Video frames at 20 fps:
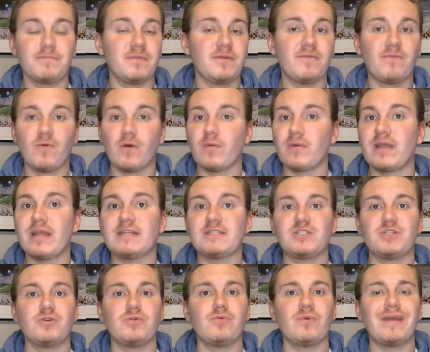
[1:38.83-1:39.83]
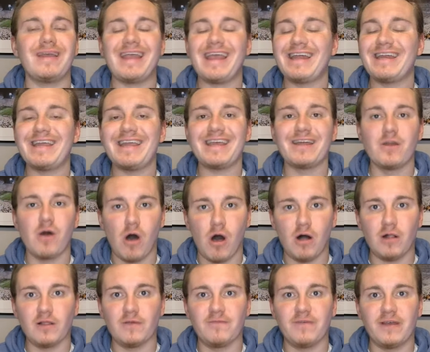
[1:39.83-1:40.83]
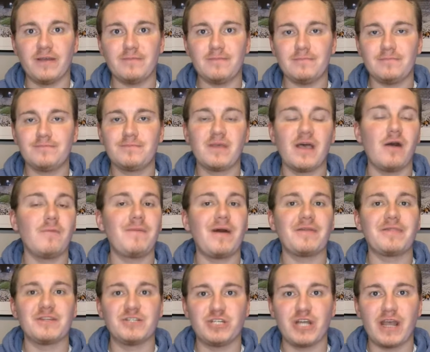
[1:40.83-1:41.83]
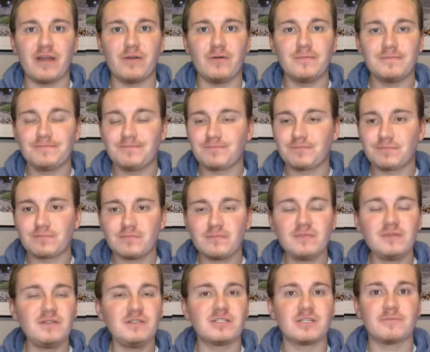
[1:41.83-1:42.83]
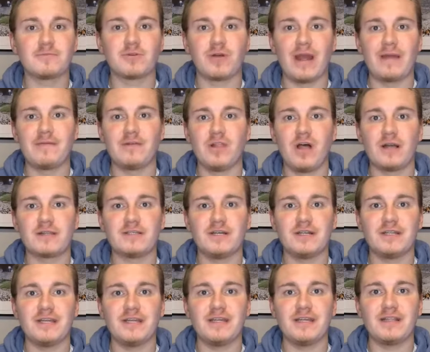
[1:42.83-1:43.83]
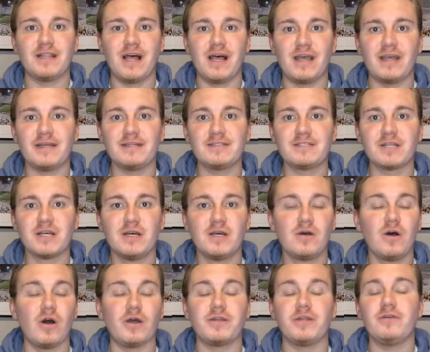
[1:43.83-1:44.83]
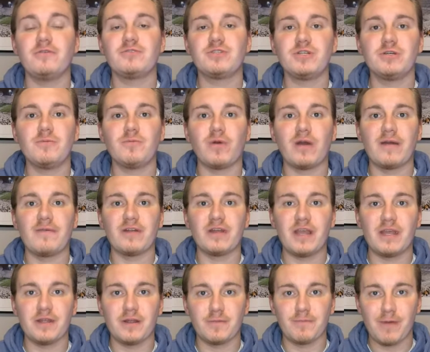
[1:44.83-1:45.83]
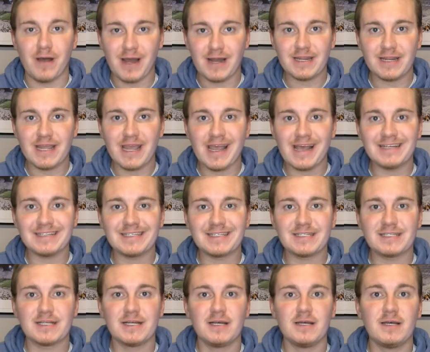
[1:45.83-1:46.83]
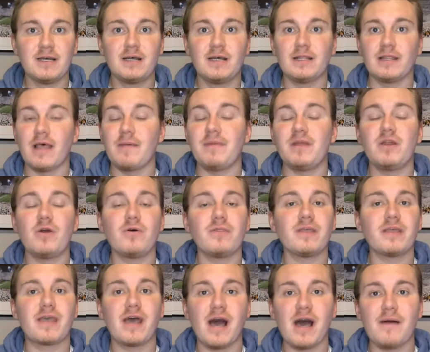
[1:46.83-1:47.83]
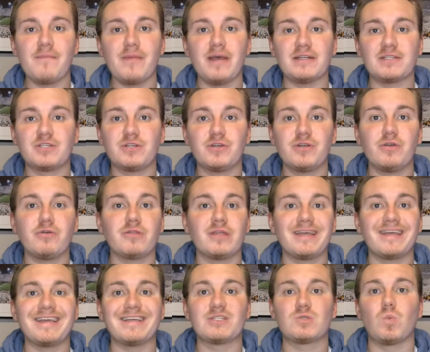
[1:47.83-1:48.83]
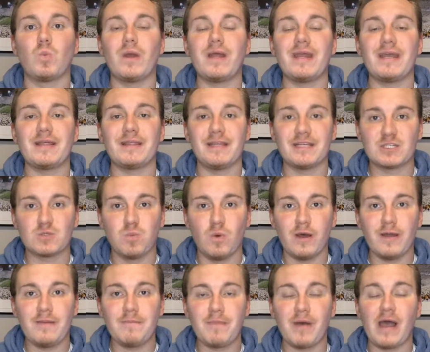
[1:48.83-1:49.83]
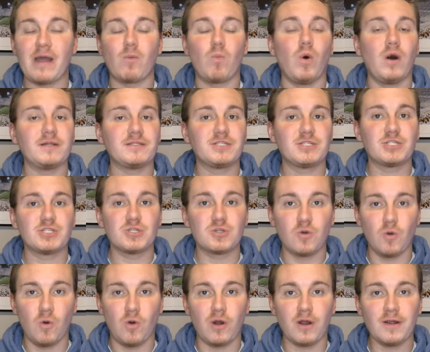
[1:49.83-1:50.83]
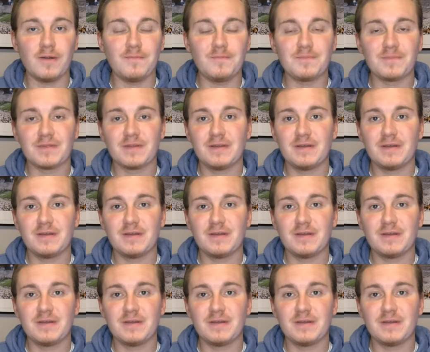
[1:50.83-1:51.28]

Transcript: Before we get to any and all of it, help out the channel. Subscribe to Locked On Nittany Lions on YouTube, wherever you get your podcasts. Let me know in the comments who you think is winning this one, by what score,